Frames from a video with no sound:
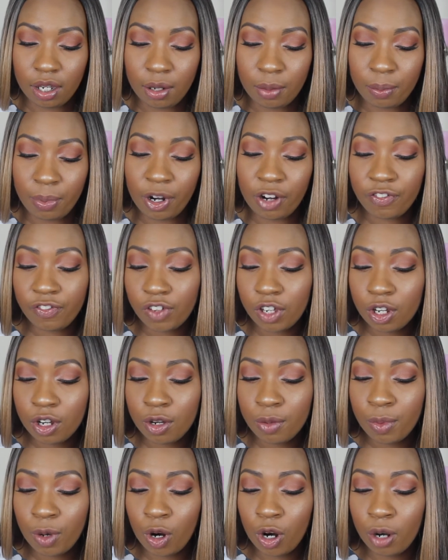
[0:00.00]

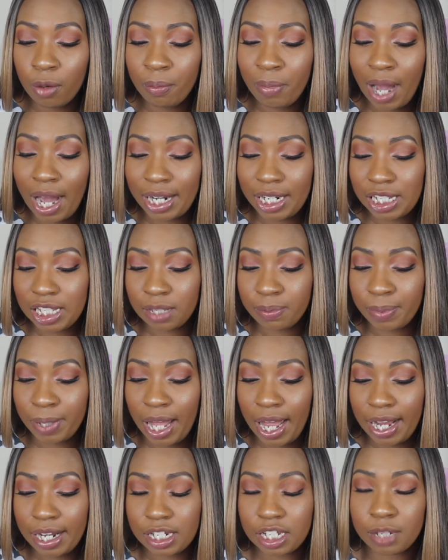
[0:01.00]
Perfume or body
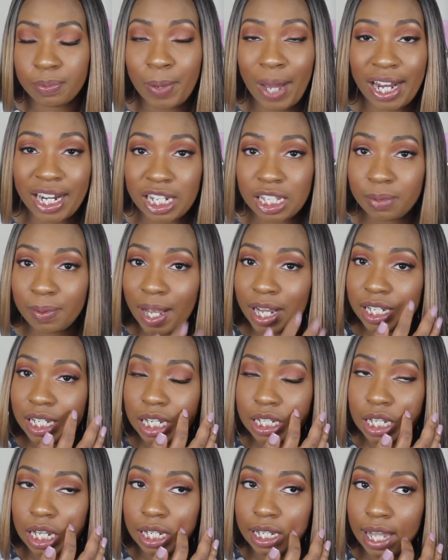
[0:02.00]
splash? Body splash
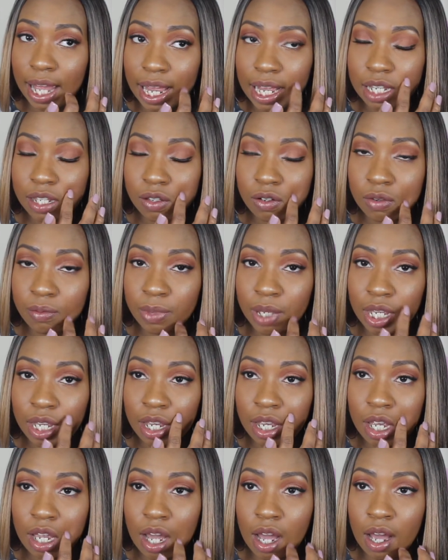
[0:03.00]
doesn't last on
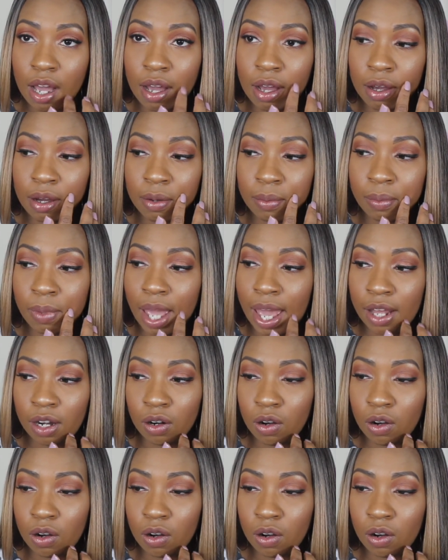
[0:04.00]
me at